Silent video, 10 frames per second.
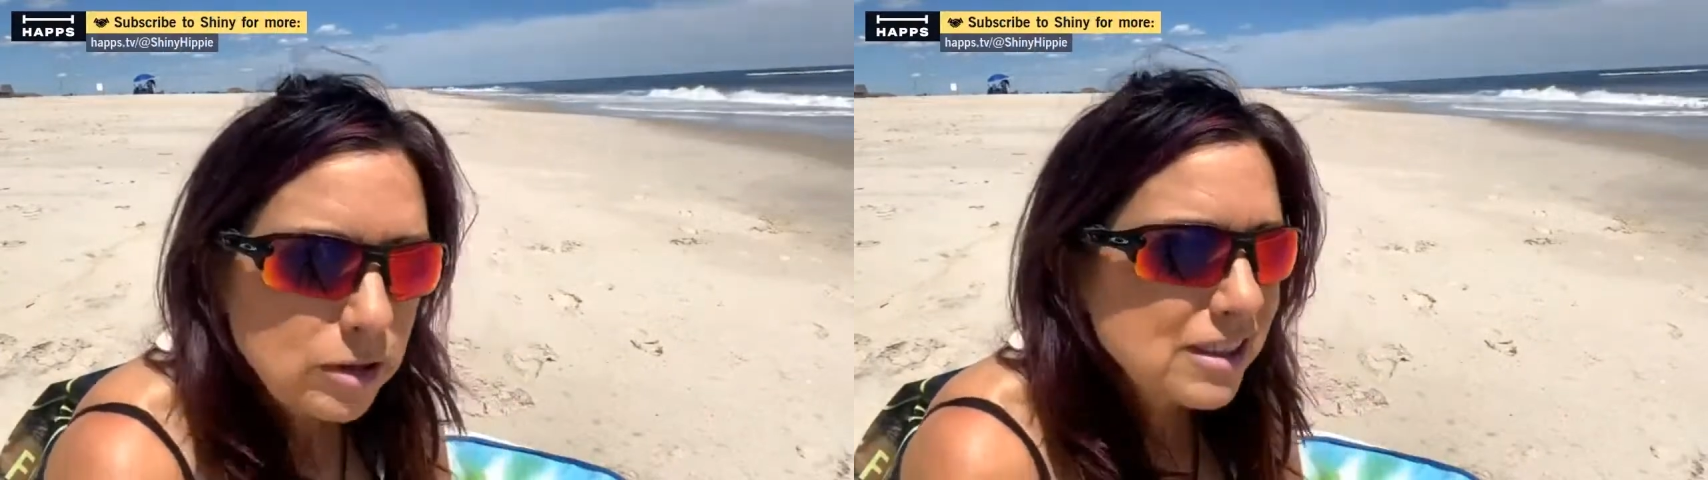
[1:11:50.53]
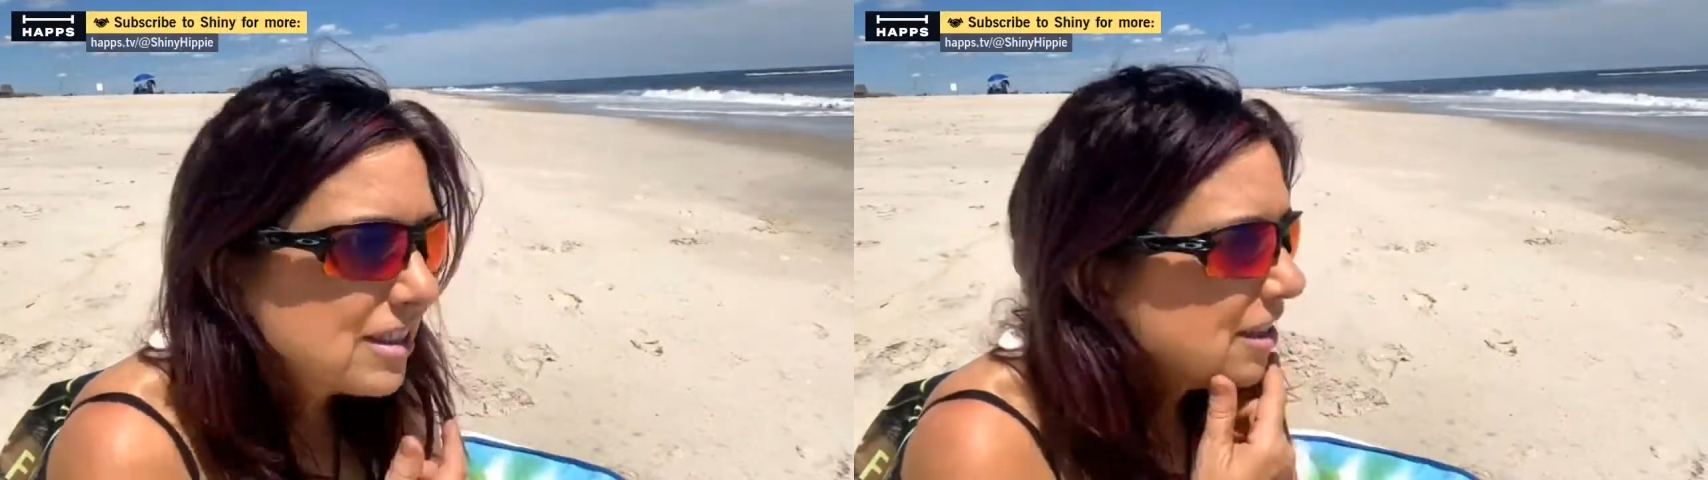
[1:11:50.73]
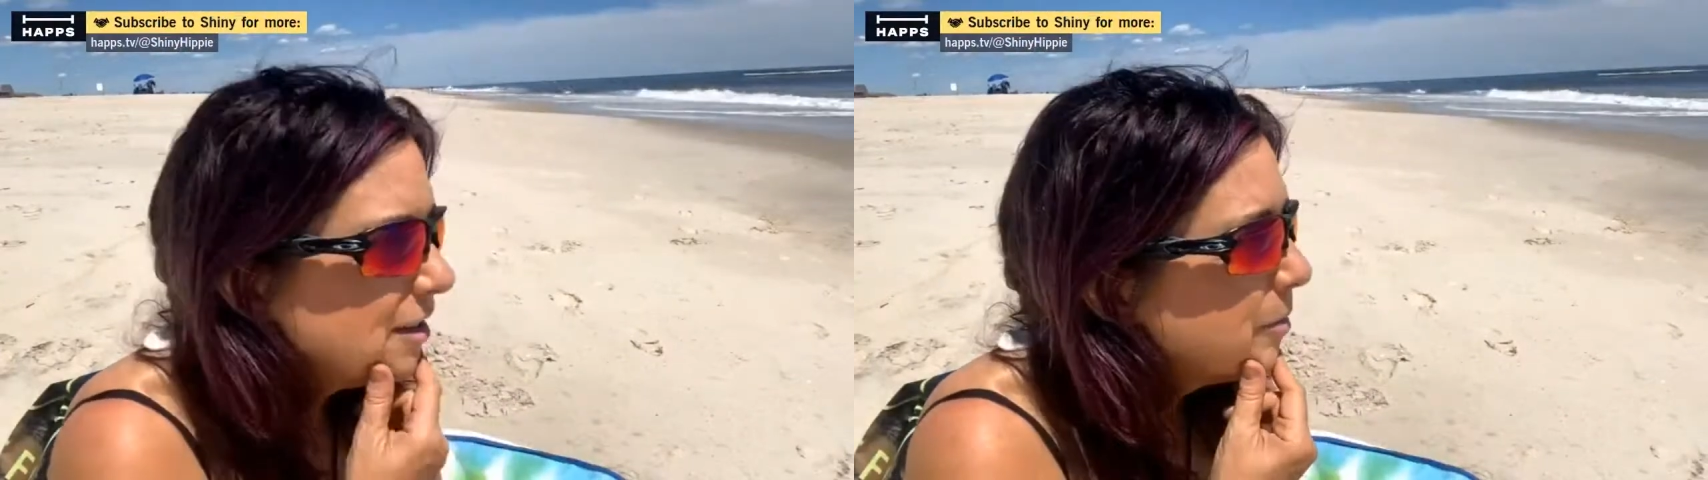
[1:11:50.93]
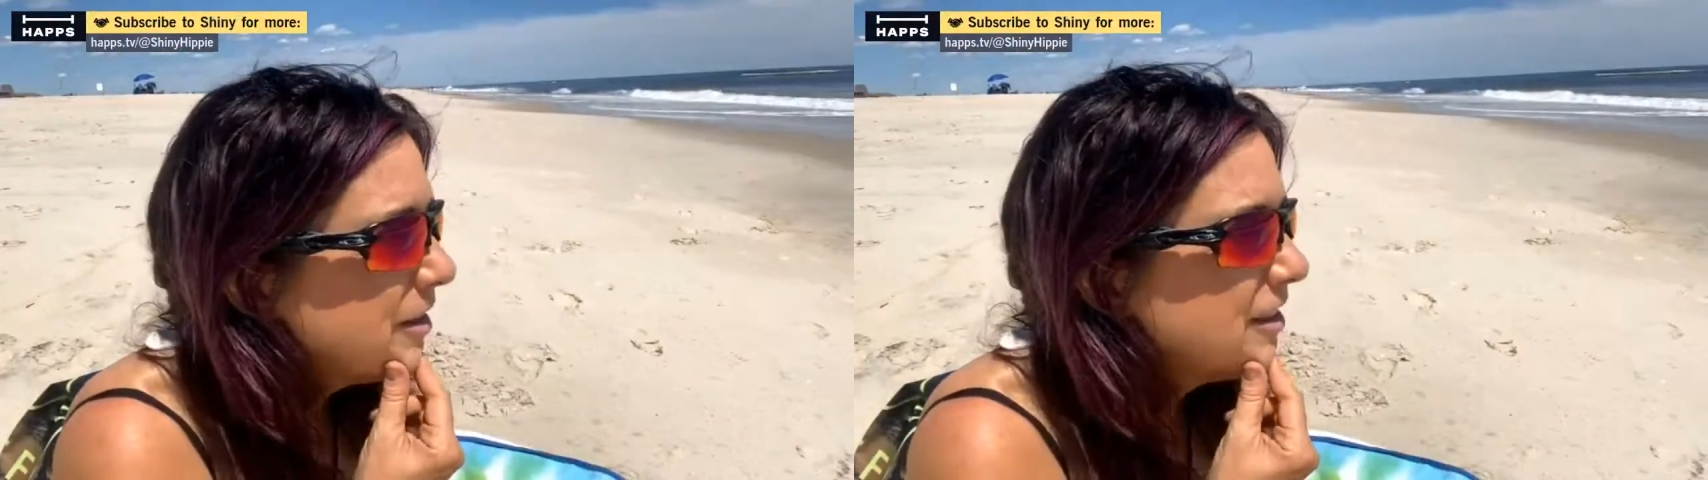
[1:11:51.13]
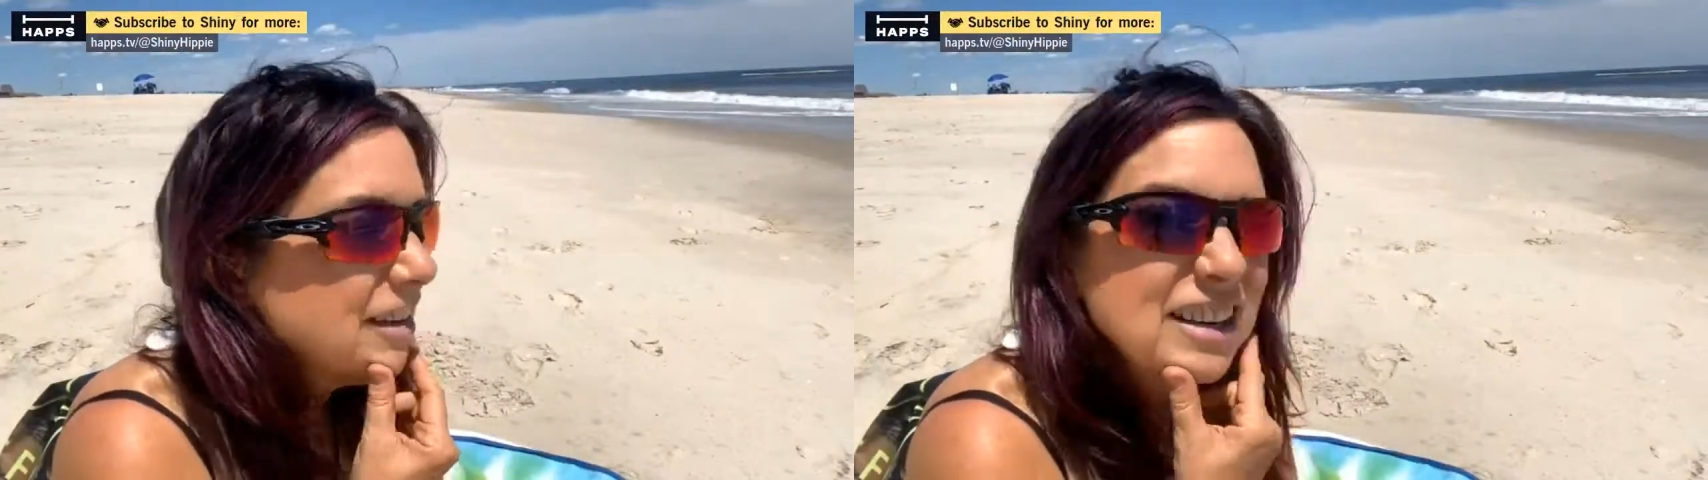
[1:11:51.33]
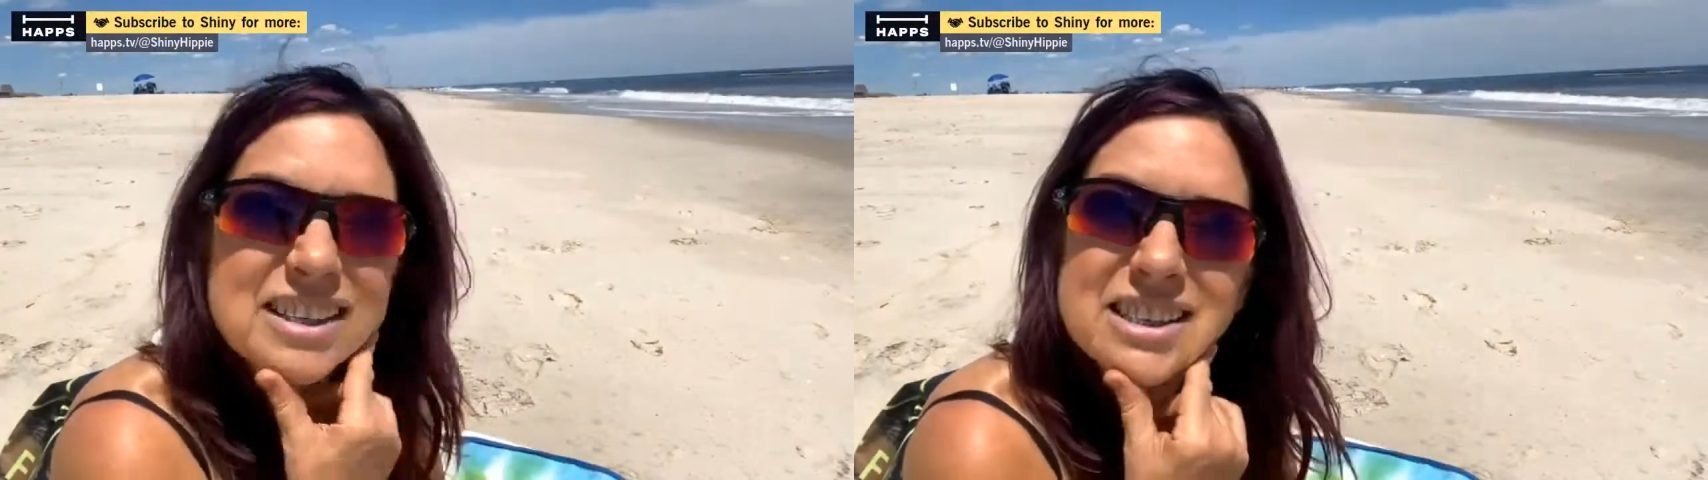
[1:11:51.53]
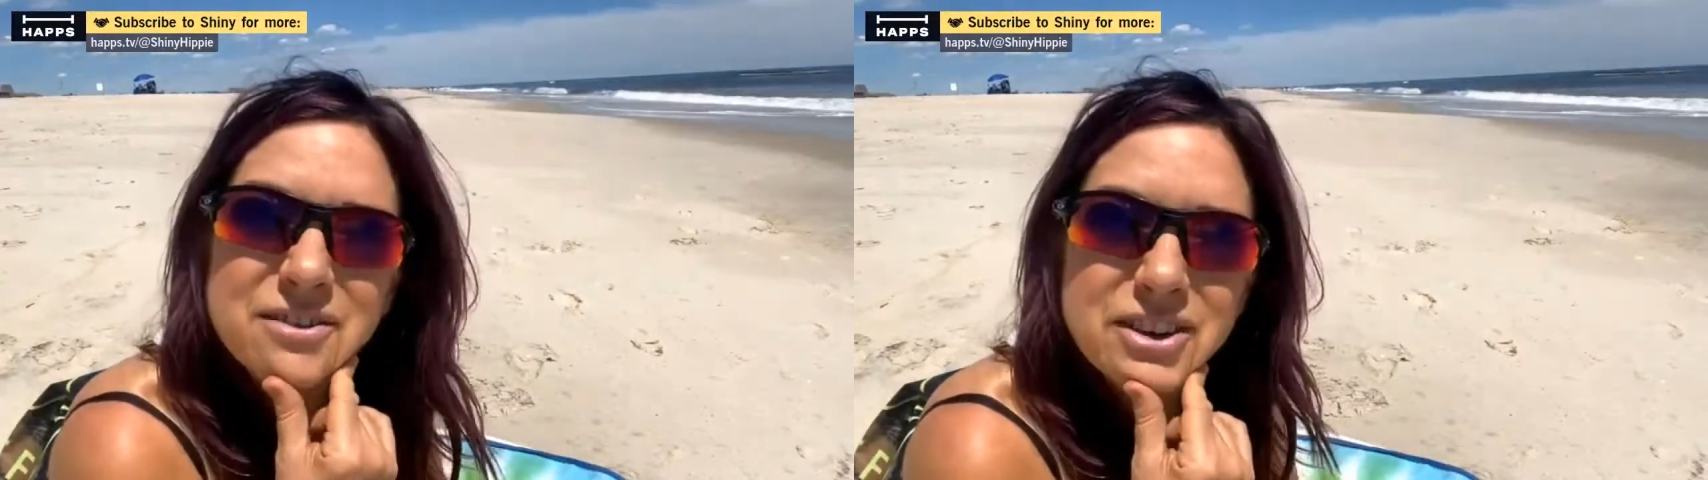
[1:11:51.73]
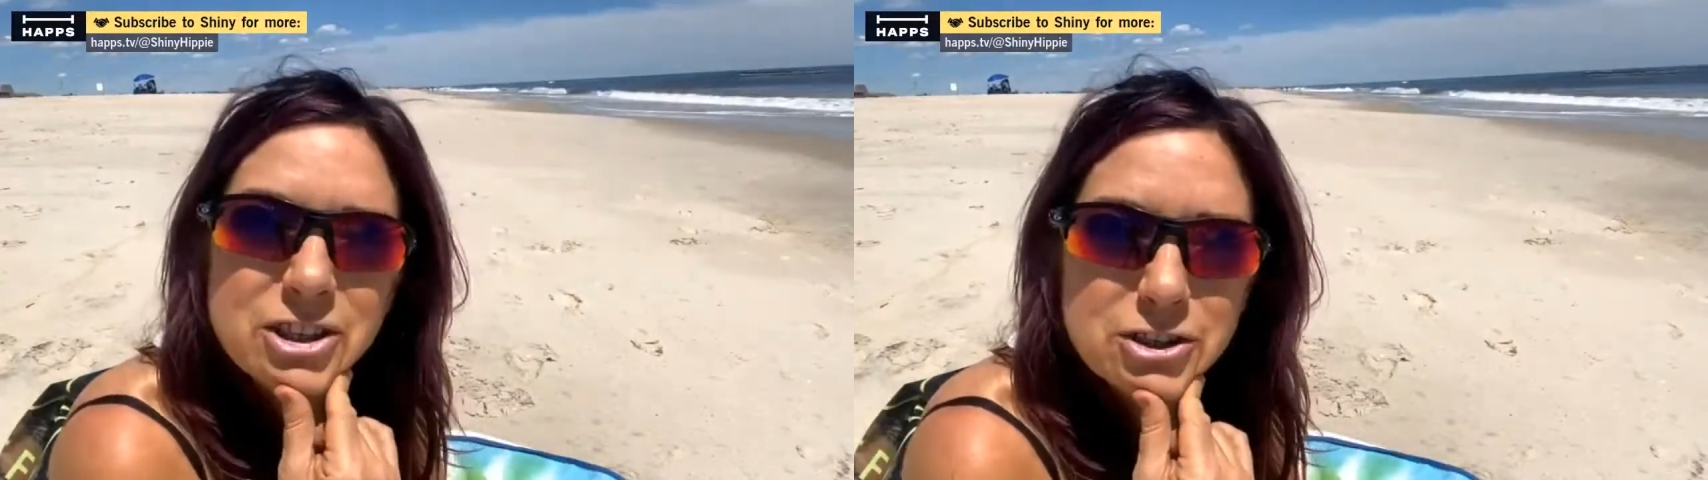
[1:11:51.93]
What's gonna be the next
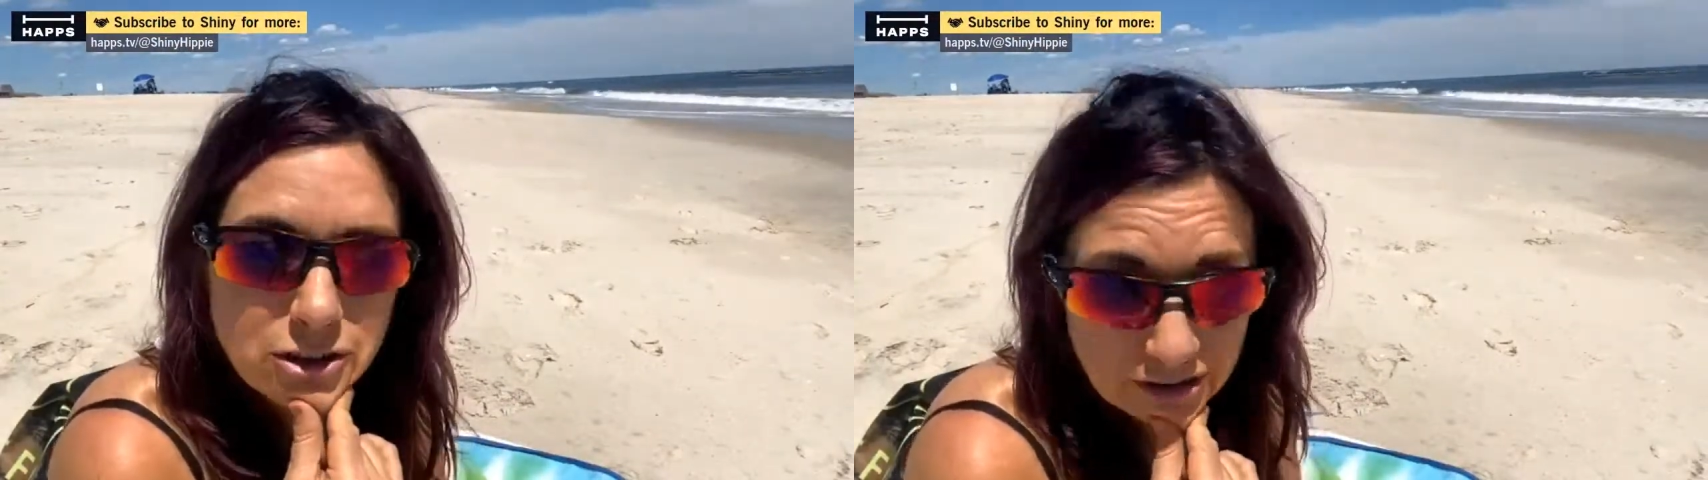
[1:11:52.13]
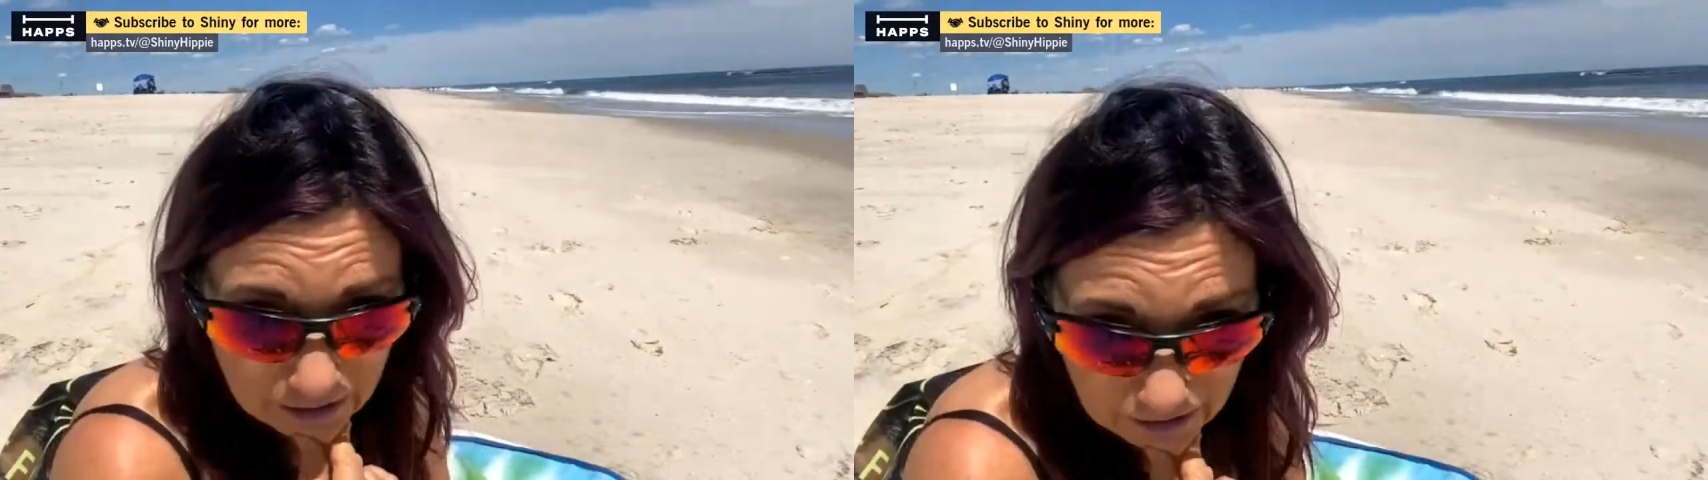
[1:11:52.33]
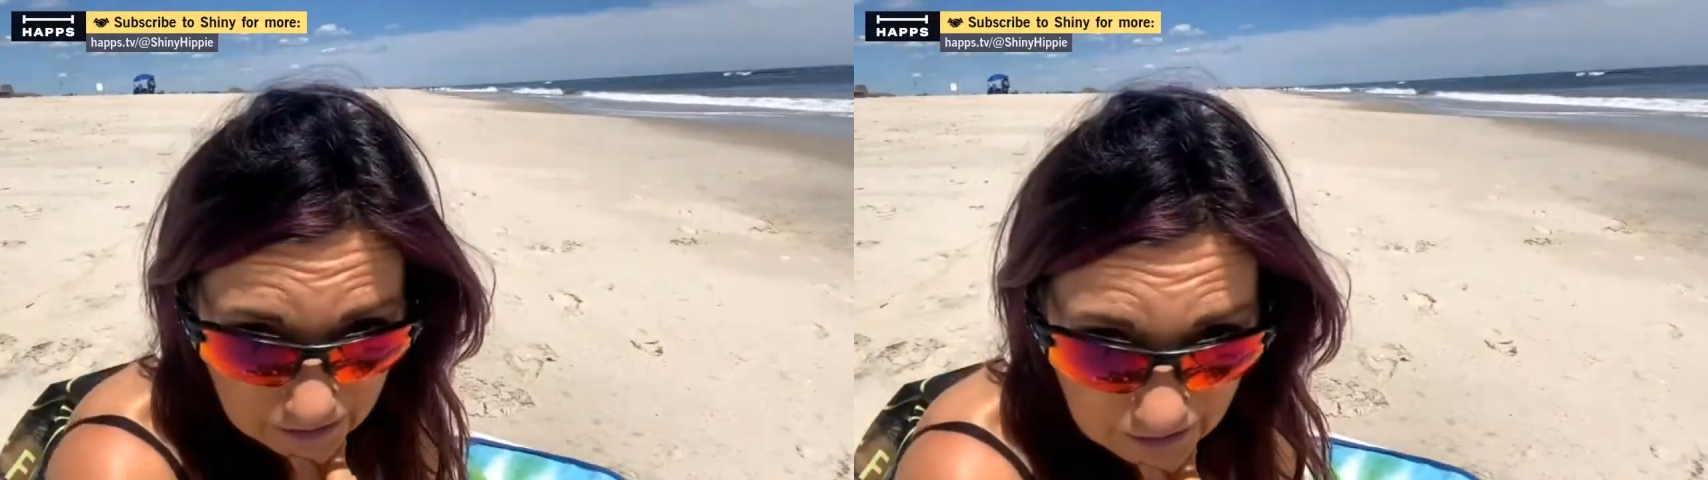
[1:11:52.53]
adventure?